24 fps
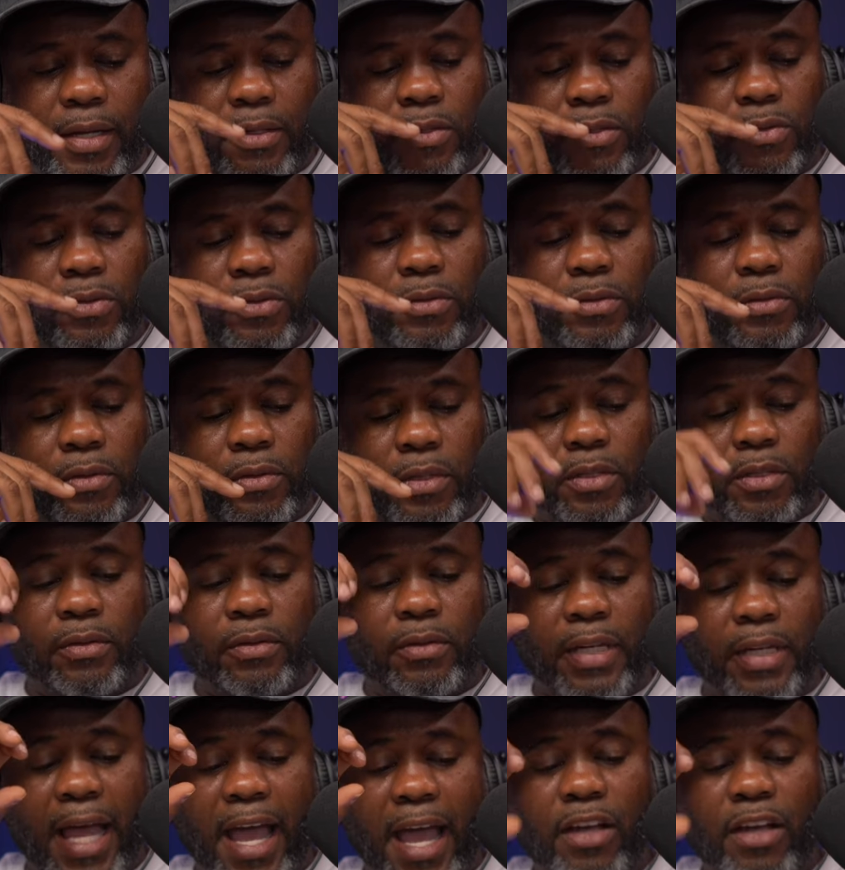right?
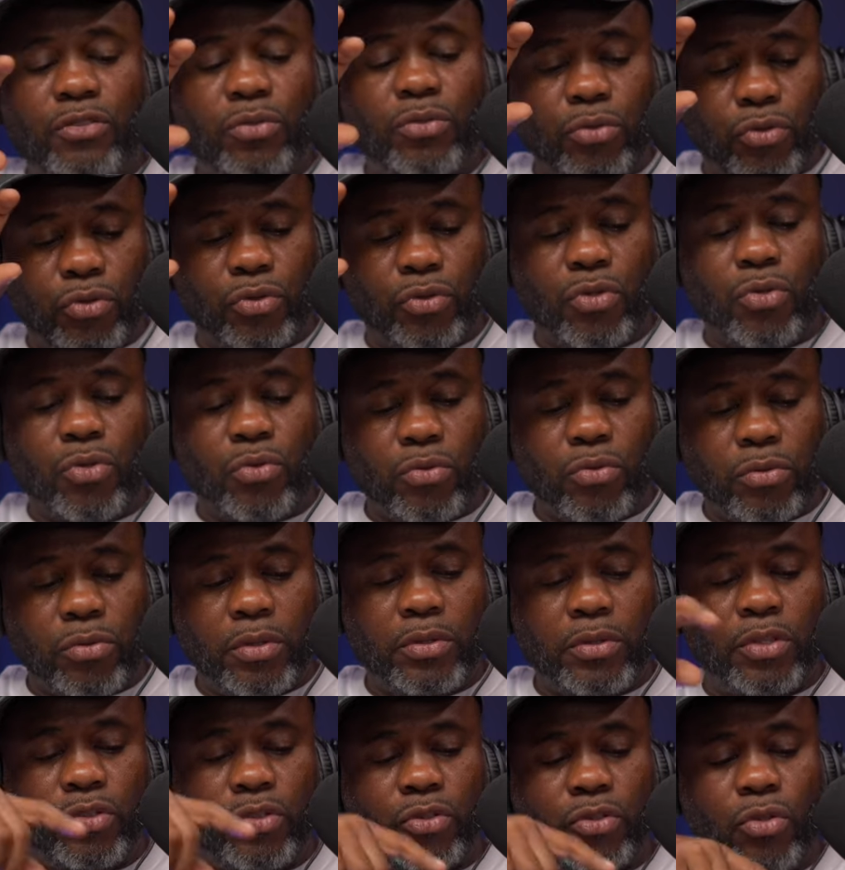the, the actual
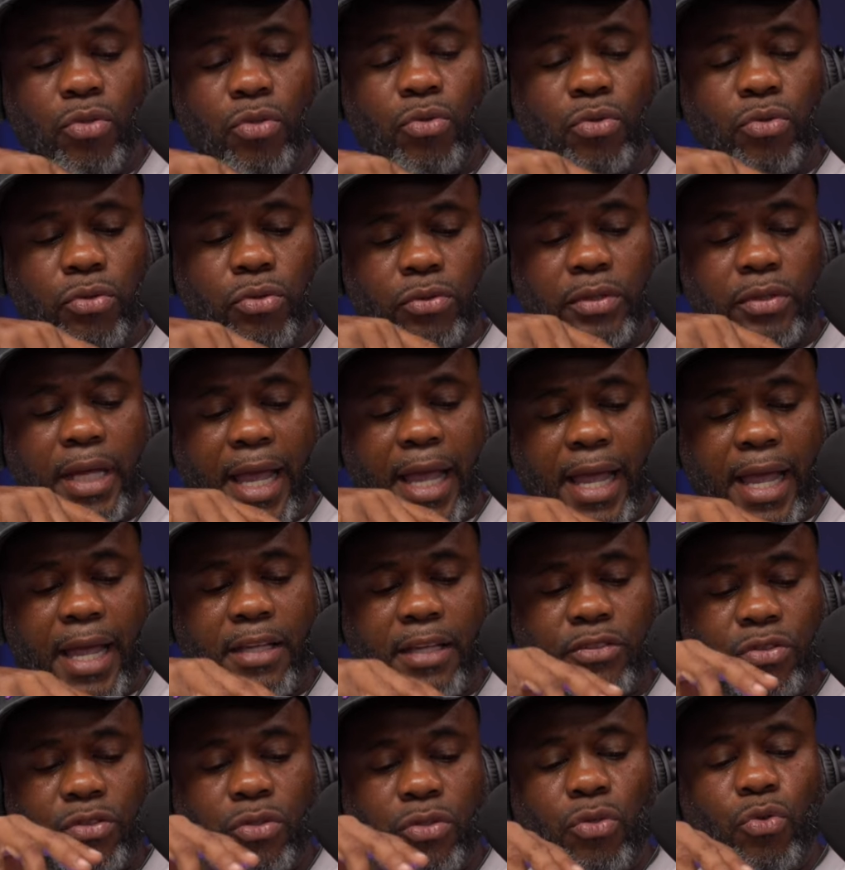school, the schools
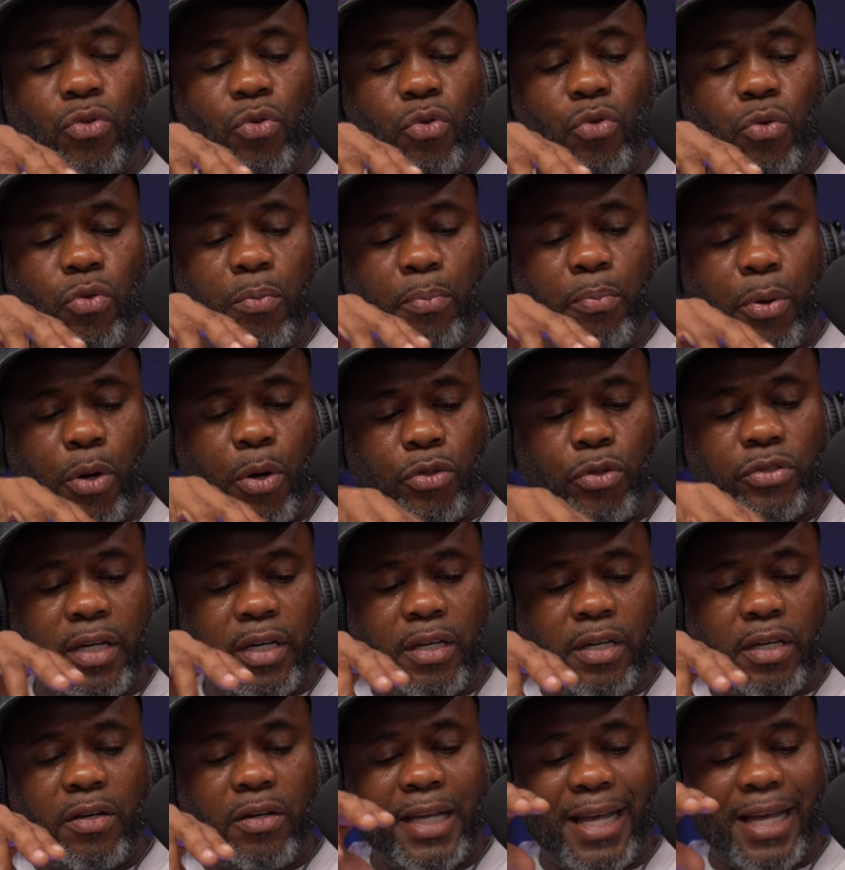and school
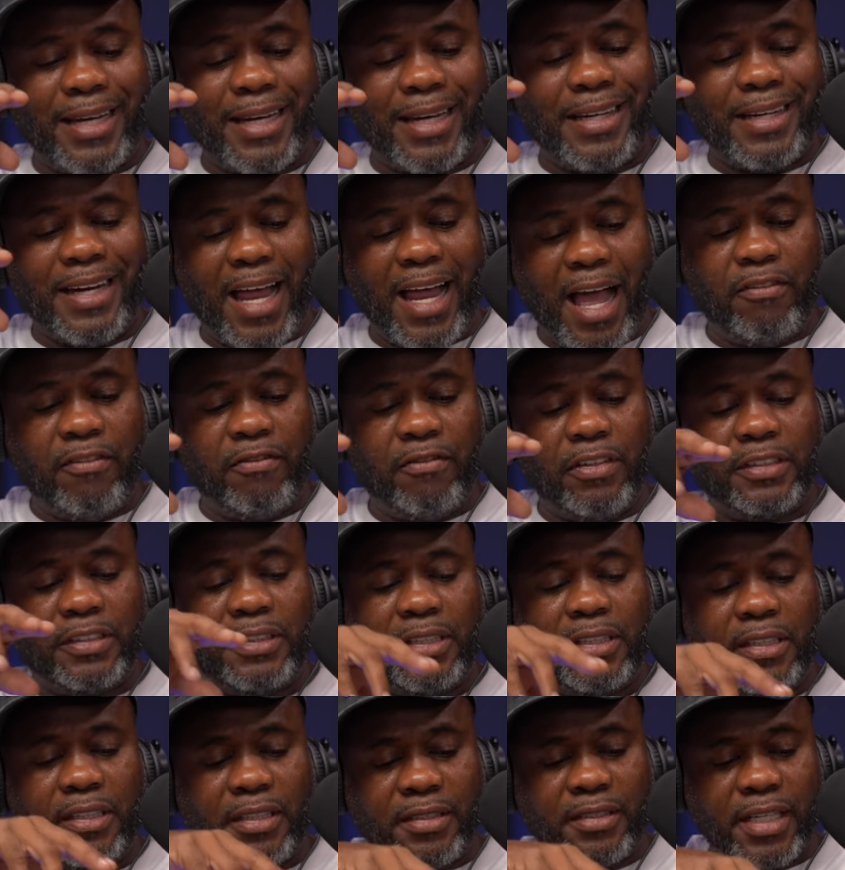personnel cannot
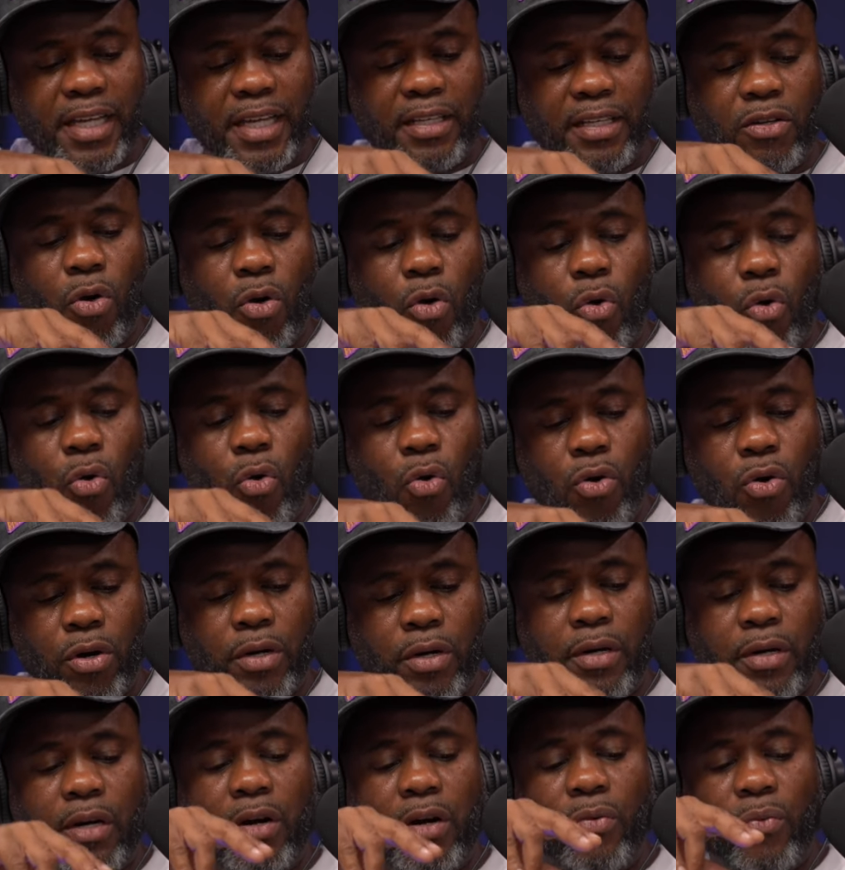facilitate
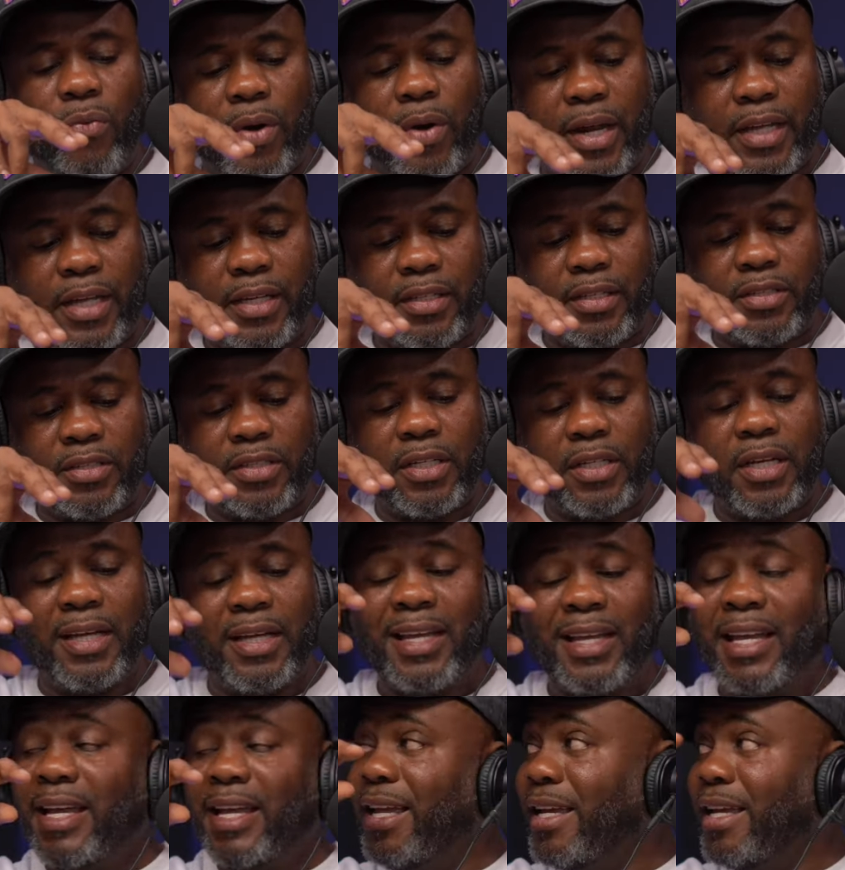or arrange
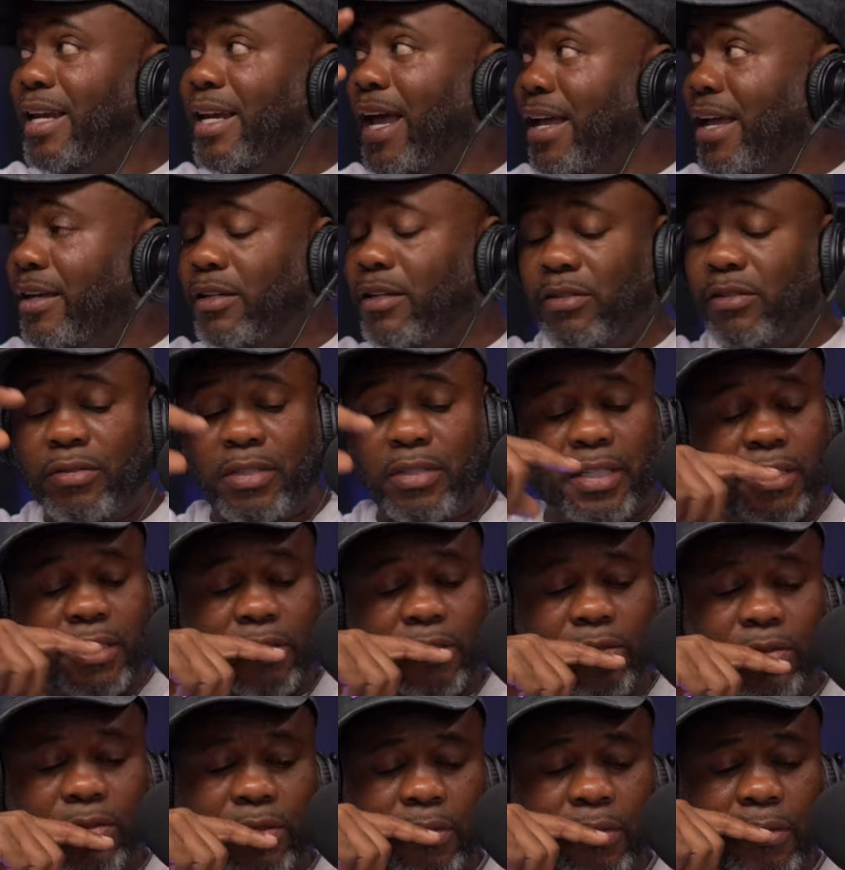NIL
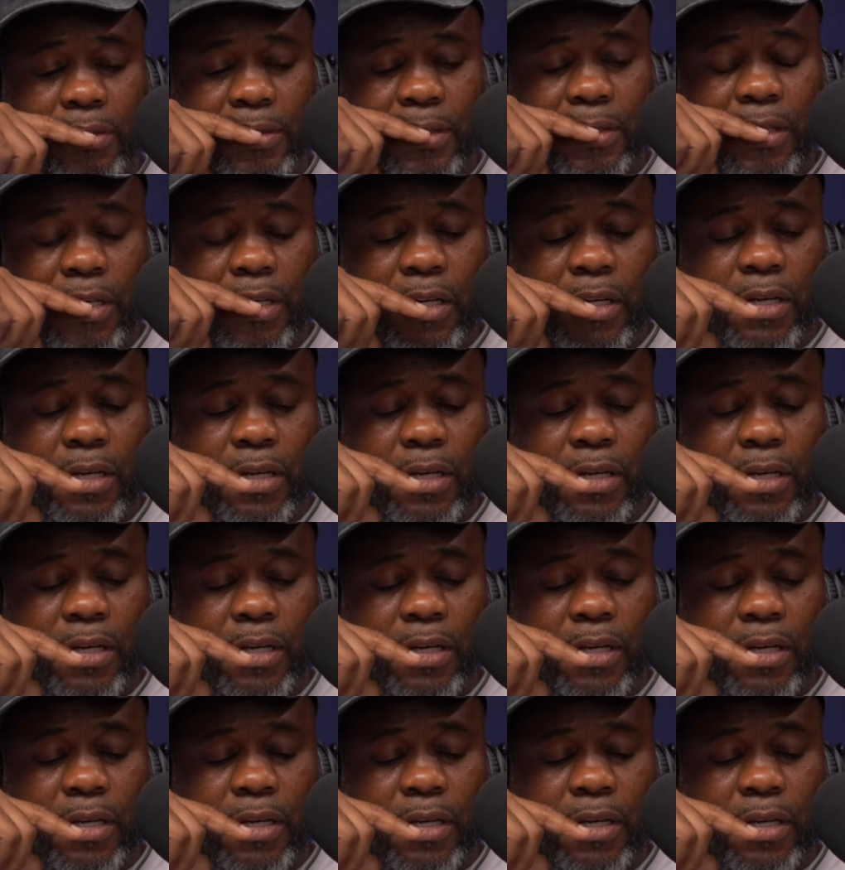deals